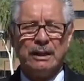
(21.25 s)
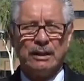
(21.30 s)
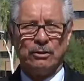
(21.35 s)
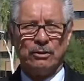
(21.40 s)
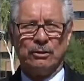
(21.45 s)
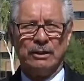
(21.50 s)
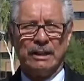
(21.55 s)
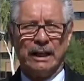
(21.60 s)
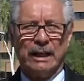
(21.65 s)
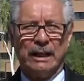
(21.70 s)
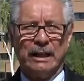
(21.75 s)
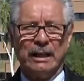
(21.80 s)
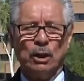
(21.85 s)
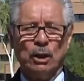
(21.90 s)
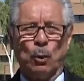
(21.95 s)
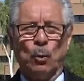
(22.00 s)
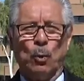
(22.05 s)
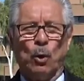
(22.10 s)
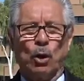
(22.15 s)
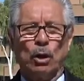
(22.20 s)
Today,
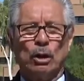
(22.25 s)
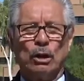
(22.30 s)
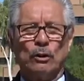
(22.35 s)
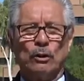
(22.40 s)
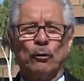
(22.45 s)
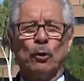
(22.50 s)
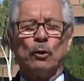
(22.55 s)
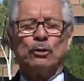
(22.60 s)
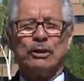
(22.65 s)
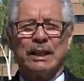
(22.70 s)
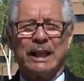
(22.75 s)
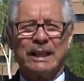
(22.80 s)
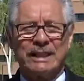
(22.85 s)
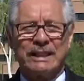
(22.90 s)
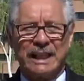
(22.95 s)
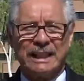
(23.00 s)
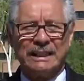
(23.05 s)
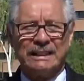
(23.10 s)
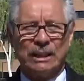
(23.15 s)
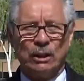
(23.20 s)
the work of Jose
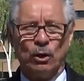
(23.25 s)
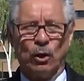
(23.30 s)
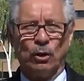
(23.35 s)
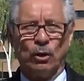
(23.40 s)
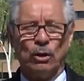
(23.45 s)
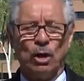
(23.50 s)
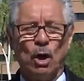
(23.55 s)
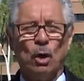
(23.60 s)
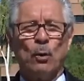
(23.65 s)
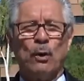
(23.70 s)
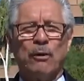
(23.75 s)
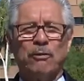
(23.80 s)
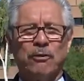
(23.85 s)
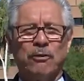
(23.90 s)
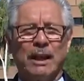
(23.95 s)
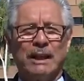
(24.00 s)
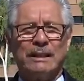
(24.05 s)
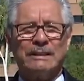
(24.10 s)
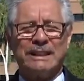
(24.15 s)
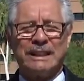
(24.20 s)
Andres Giron
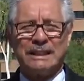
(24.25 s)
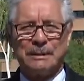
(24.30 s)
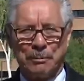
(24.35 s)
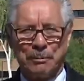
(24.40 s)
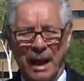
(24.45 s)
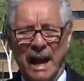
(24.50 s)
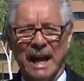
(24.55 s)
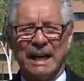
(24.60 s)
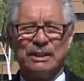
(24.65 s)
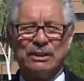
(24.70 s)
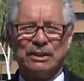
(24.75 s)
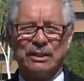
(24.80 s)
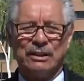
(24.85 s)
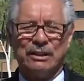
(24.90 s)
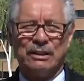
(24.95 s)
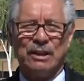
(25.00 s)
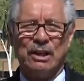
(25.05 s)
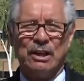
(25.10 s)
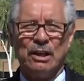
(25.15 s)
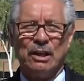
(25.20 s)
reflects his
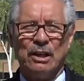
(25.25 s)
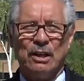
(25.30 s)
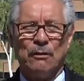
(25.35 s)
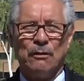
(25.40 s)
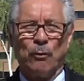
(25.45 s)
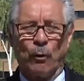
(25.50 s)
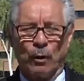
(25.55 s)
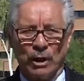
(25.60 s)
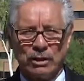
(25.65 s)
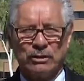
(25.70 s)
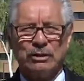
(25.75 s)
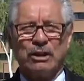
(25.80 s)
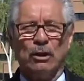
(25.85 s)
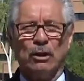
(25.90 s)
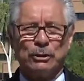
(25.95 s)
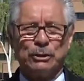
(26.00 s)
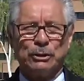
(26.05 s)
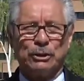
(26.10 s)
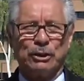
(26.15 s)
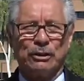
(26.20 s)
passion for his
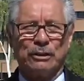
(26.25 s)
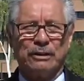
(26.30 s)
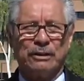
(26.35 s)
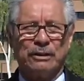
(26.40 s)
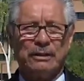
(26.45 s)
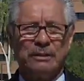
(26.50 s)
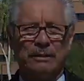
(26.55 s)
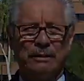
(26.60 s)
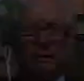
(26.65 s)
culture.